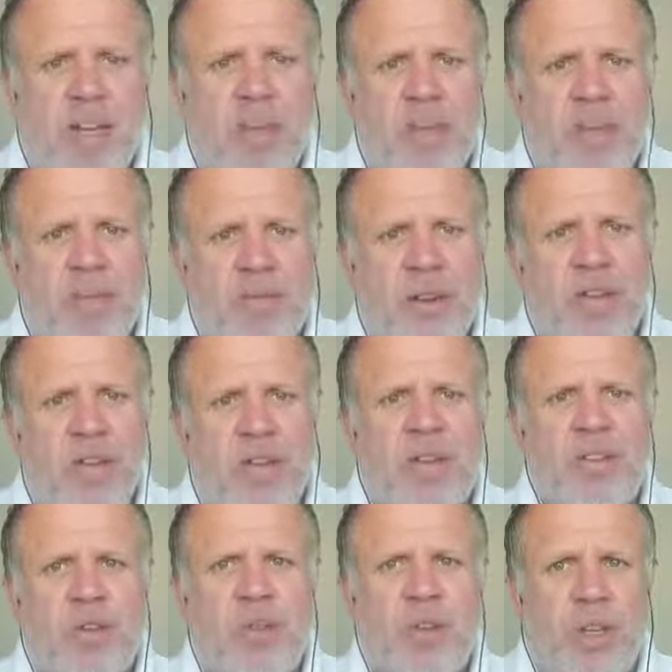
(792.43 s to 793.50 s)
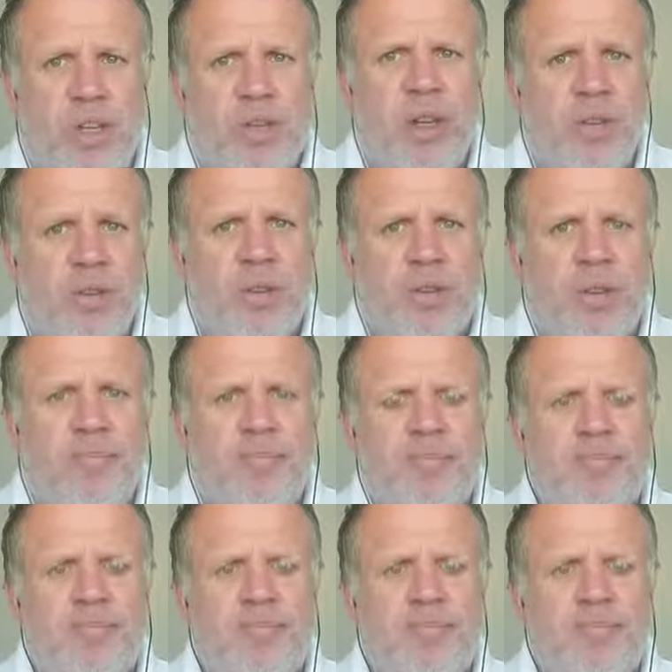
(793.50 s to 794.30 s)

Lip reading: actually is recognising what you don't do.